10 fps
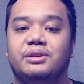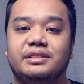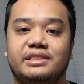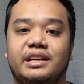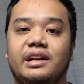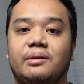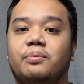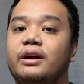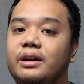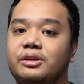you can see here,
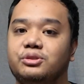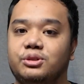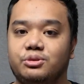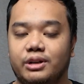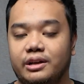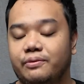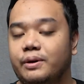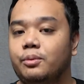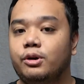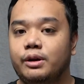prior to the 20th
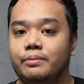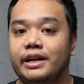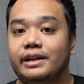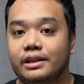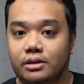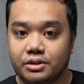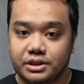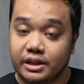February mainnet launch